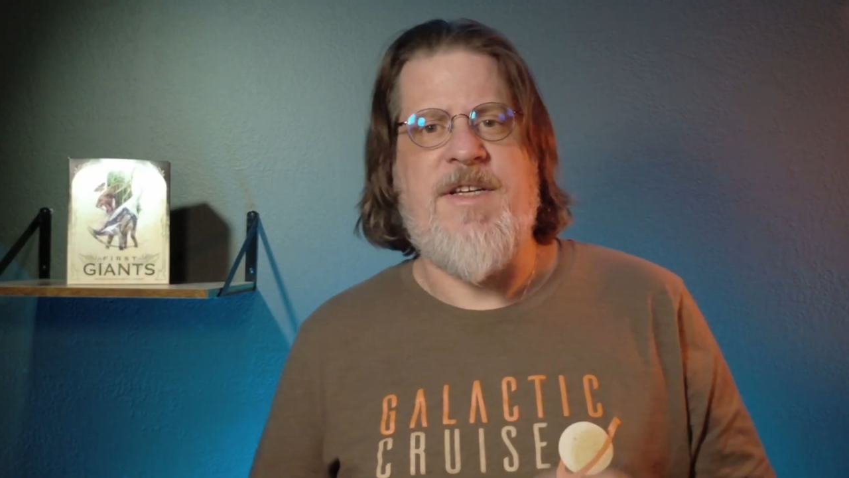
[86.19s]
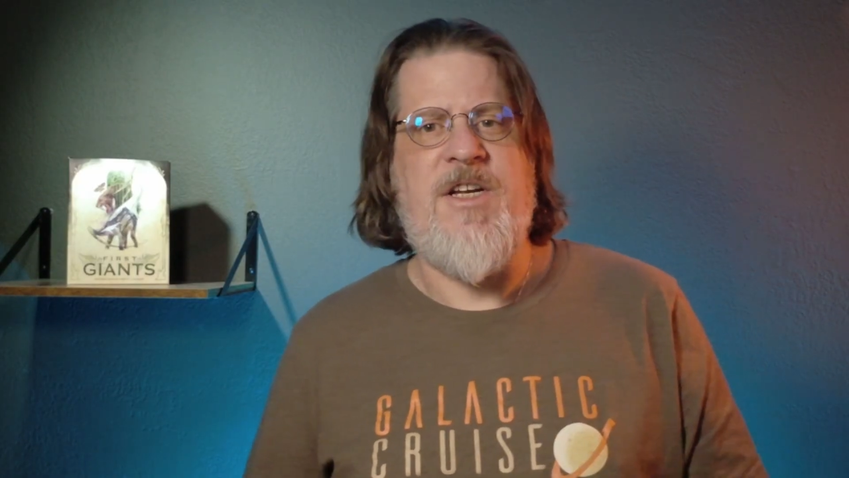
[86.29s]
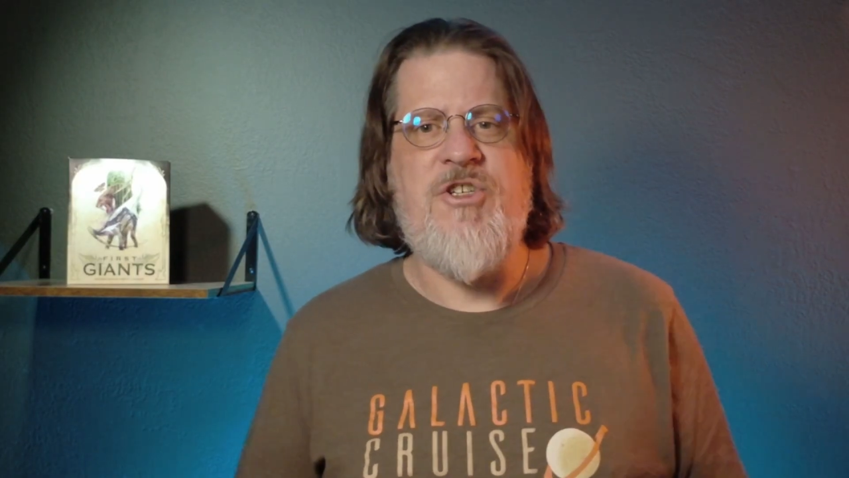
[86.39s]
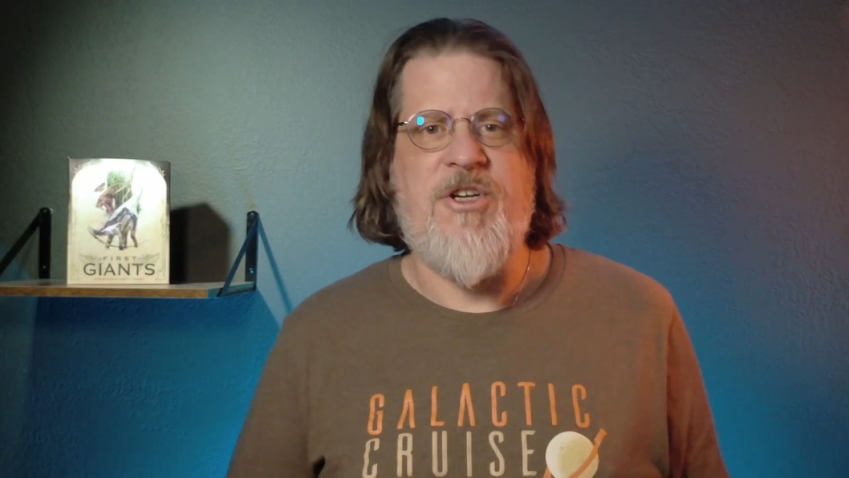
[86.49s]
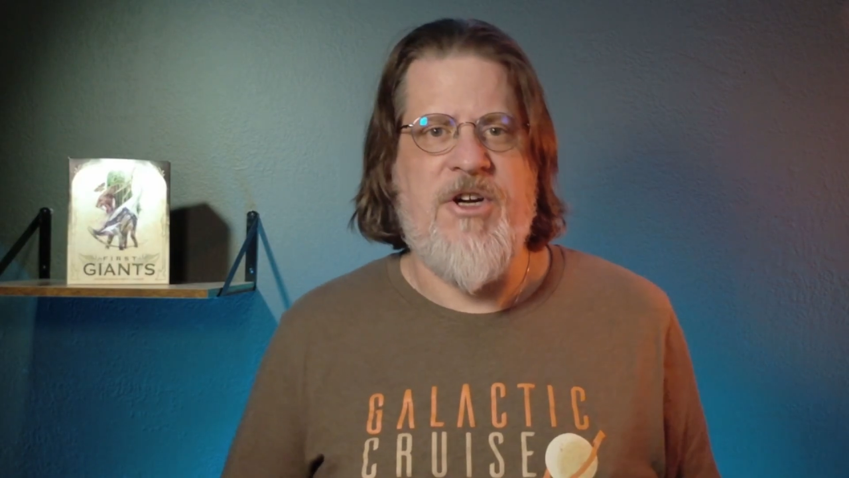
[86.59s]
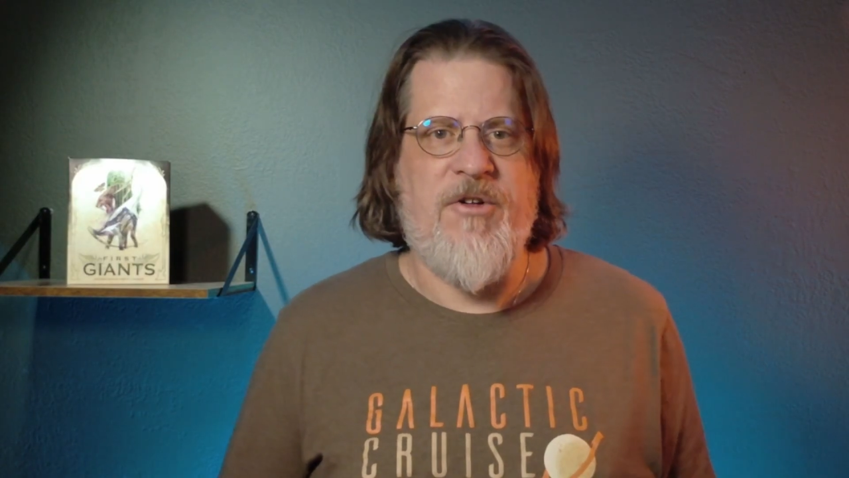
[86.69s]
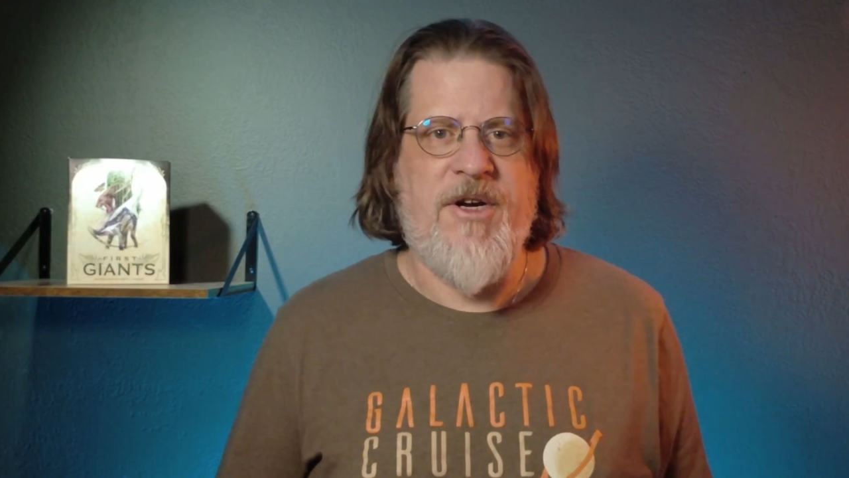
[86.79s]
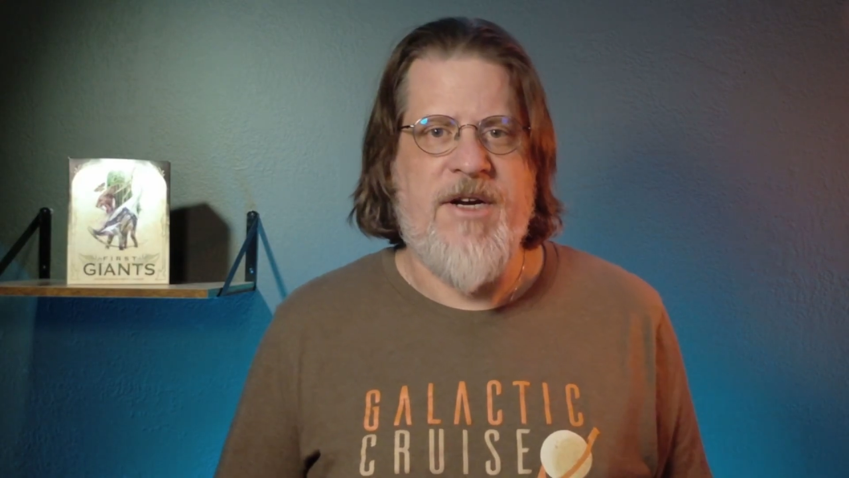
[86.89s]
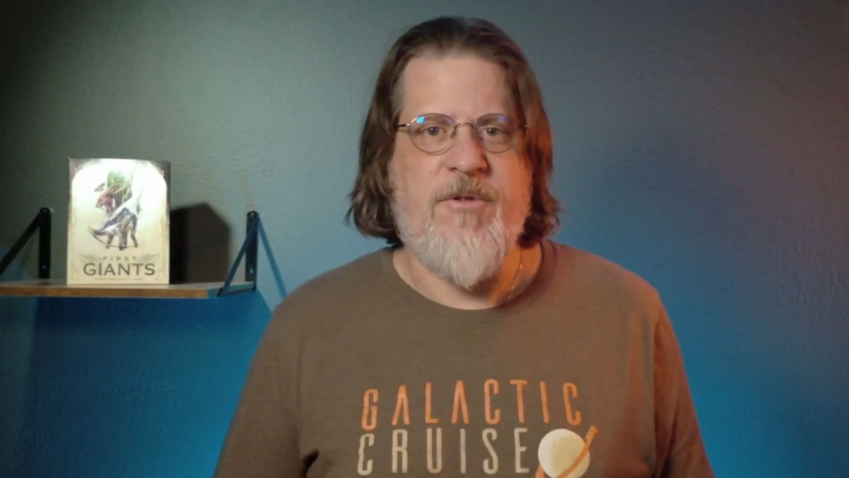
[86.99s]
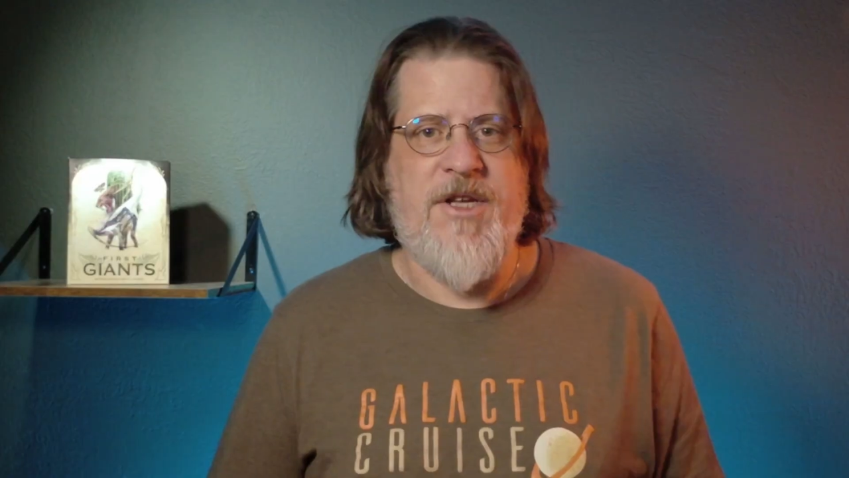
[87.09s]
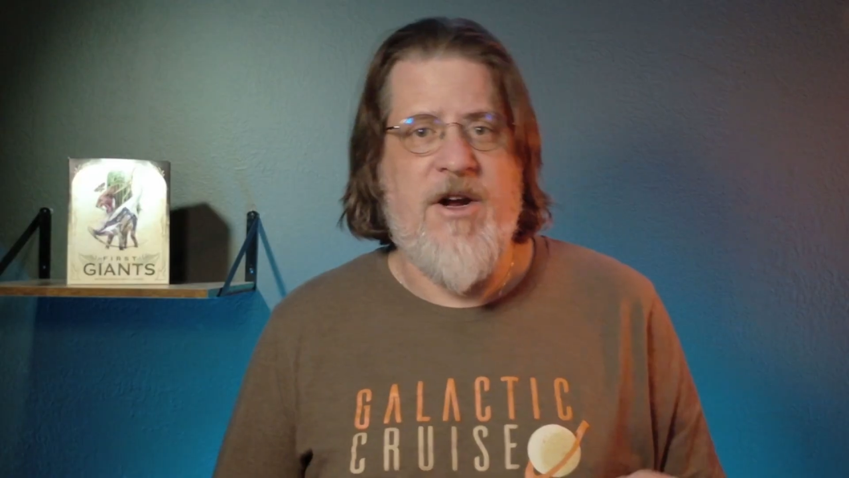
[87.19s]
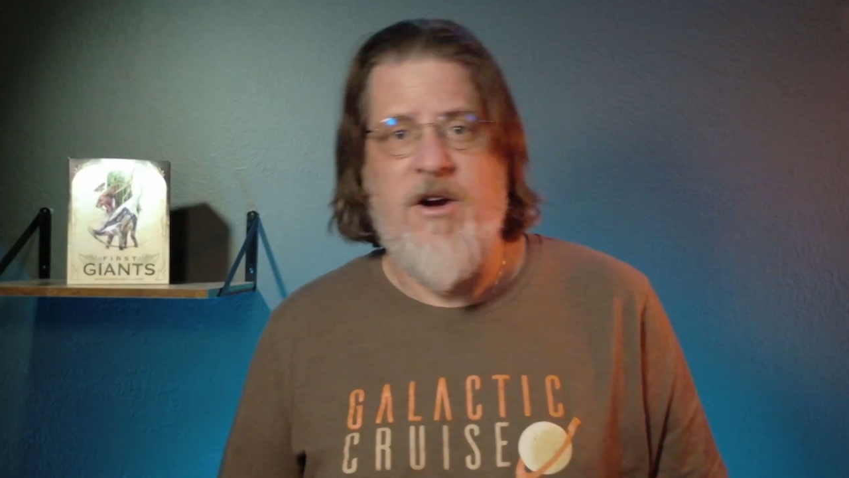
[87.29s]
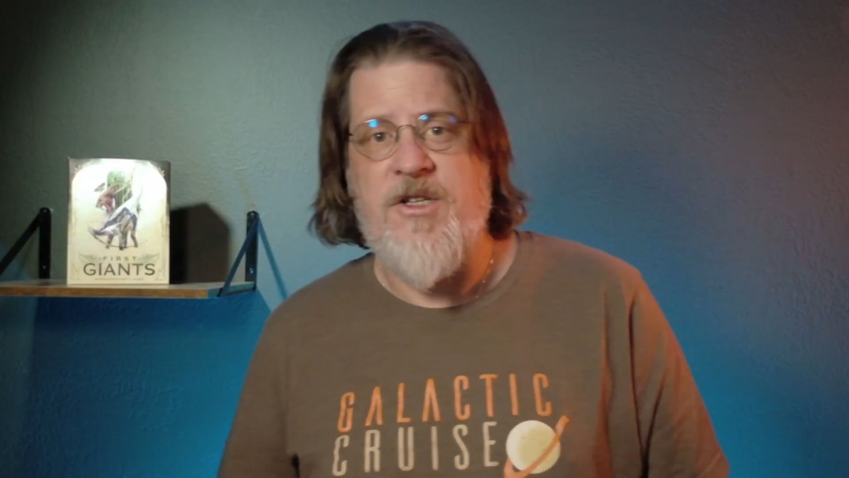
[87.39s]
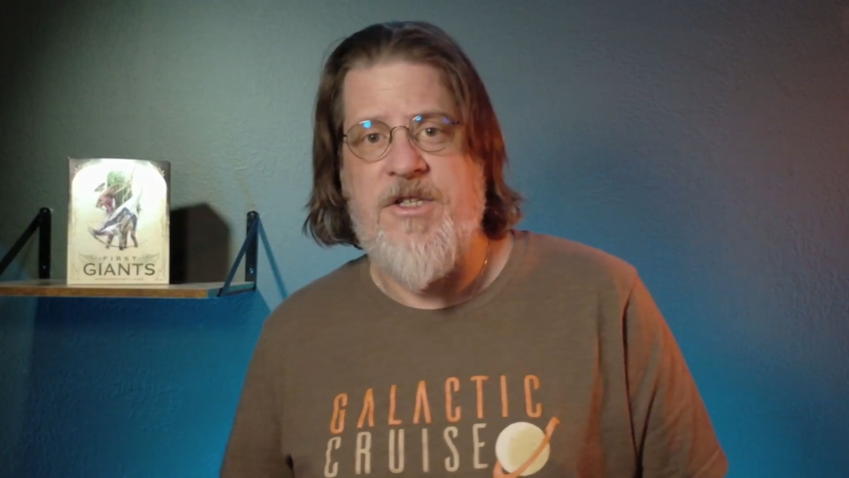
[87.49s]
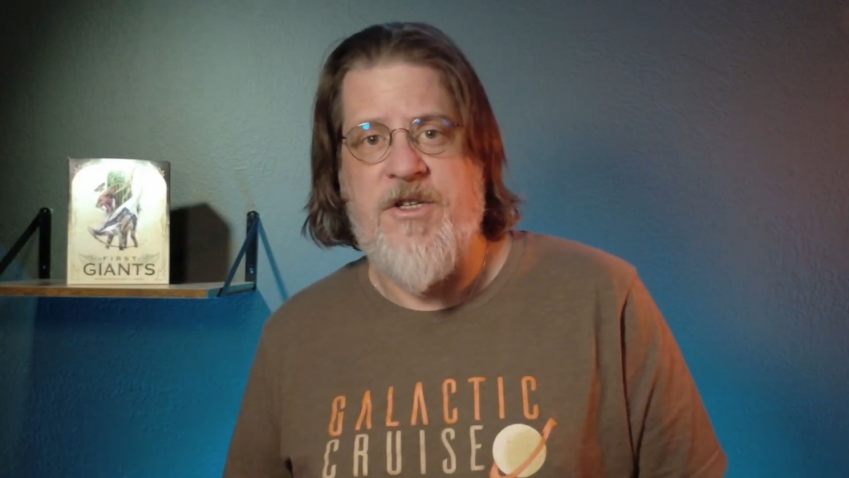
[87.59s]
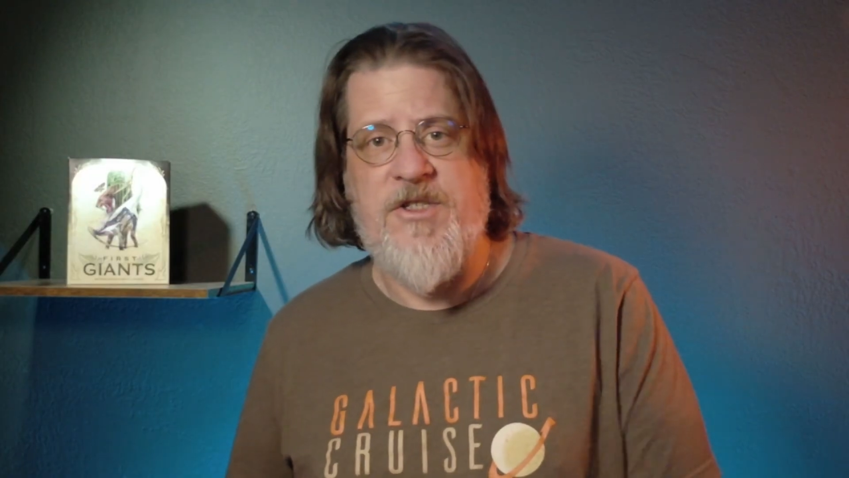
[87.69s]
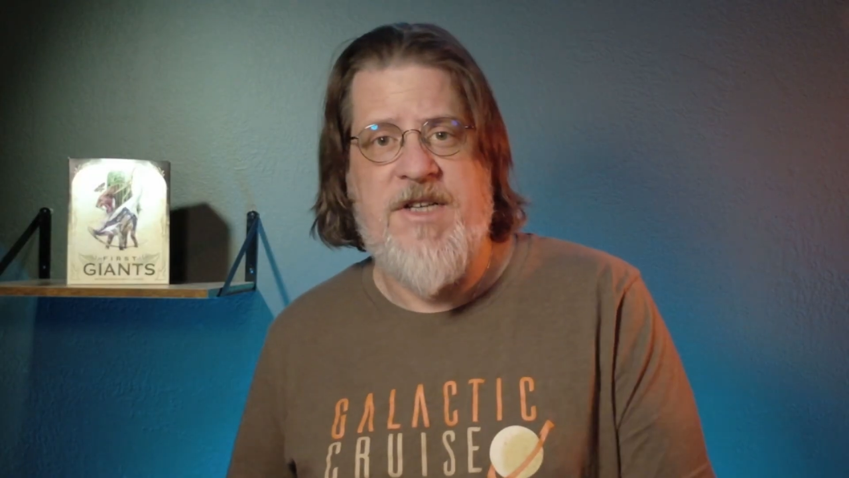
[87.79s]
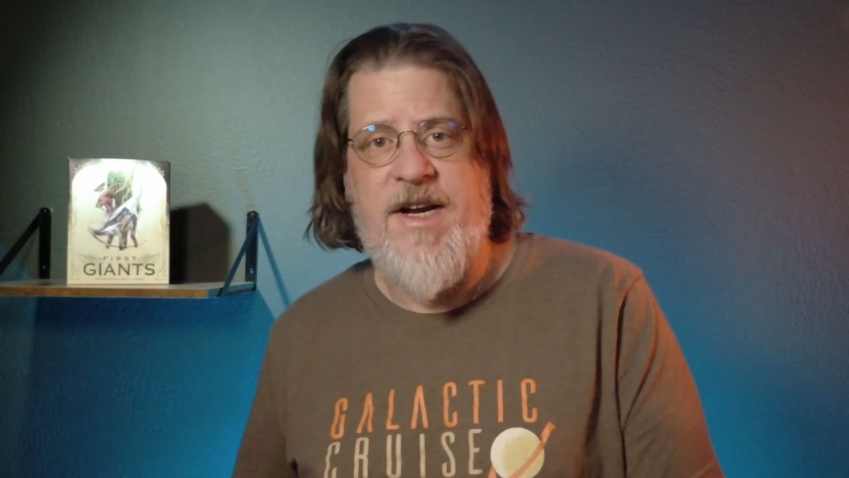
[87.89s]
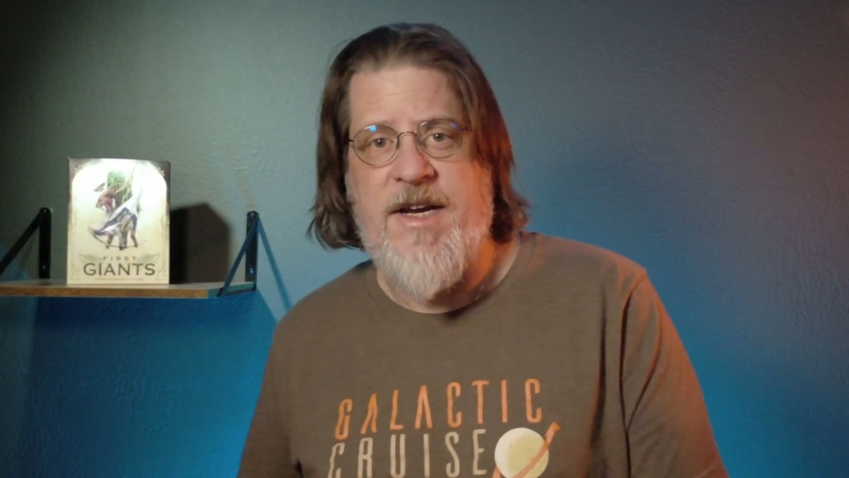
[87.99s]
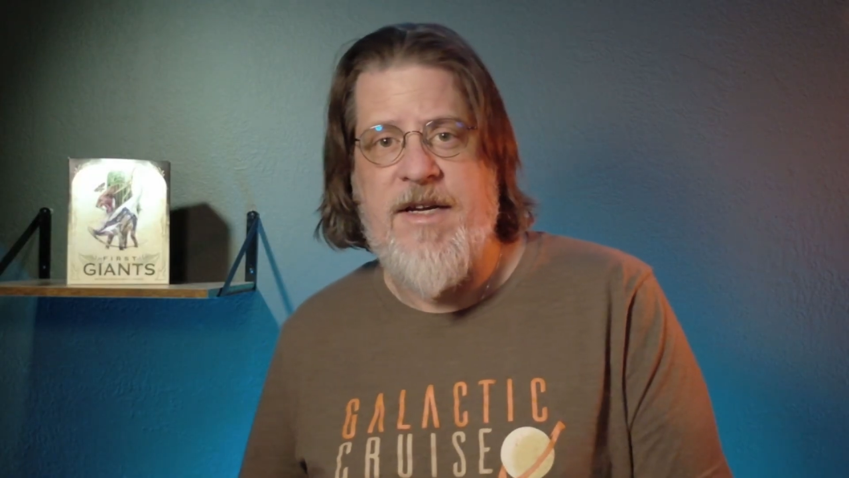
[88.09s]
engine going with the cards in your
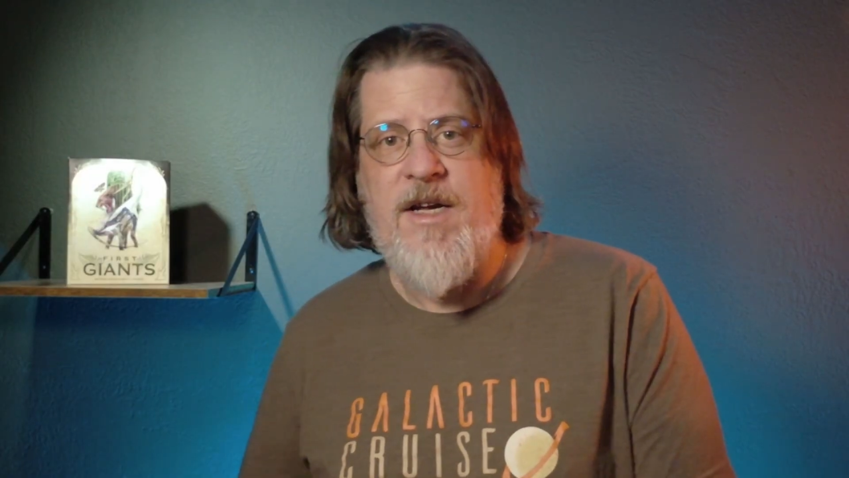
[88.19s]
study,